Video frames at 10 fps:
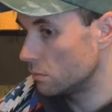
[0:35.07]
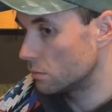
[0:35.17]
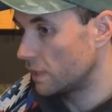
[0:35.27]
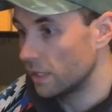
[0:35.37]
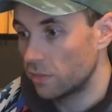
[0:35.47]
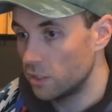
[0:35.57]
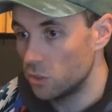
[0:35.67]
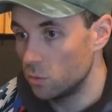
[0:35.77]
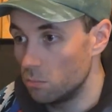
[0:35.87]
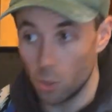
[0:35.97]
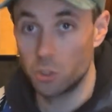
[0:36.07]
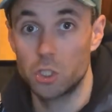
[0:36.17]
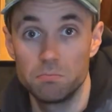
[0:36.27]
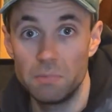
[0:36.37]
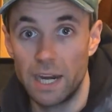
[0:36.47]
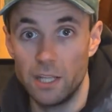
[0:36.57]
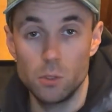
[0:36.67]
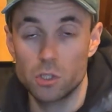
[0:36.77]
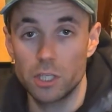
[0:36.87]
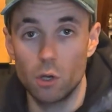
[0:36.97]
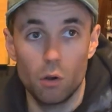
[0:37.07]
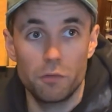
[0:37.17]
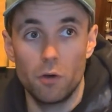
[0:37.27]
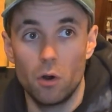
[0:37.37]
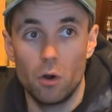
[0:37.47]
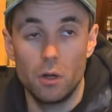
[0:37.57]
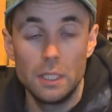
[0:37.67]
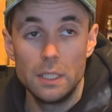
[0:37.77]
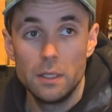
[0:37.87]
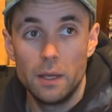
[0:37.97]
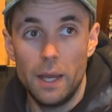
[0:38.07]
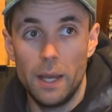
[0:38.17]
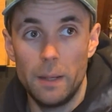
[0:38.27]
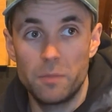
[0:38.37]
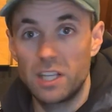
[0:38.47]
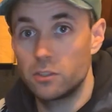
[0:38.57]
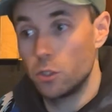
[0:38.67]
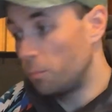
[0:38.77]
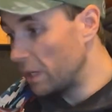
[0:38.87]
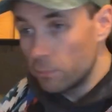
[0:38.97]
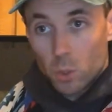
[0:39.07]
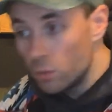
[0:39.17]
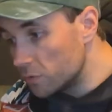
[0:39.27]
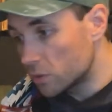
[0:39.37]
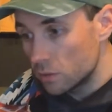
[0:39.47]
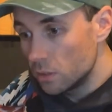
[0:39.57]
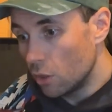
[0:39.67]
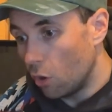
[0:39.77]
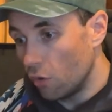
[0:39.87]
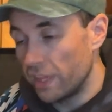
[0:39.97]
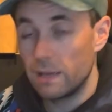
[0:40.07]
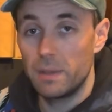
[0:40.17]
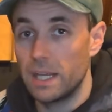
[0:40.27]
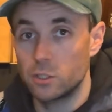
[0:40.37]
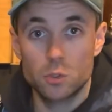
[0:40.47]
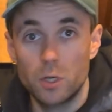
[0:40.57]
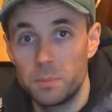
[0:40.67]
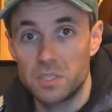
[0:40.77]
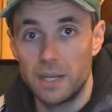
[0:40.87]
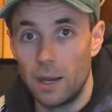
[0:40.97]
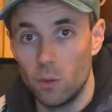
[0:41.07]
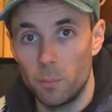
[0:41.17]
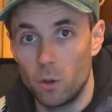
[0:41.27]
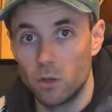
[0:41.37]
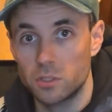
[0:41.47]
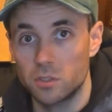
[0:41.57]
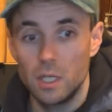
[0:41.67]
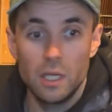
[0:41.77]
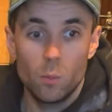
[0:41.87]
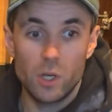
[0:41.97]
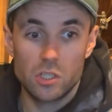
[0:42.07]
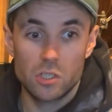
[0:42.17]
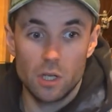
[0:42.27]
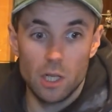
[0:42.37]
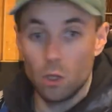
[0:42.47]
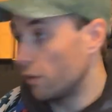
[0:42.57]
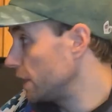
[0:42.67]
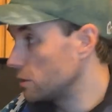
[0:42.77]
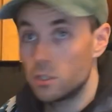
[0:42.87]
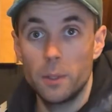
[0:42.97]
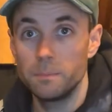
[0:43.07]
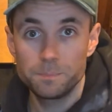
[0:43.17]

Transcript: think they do much. And I usually go for things that do big moves, or they give me an extra 20% out of the box, which a lot of these are doing.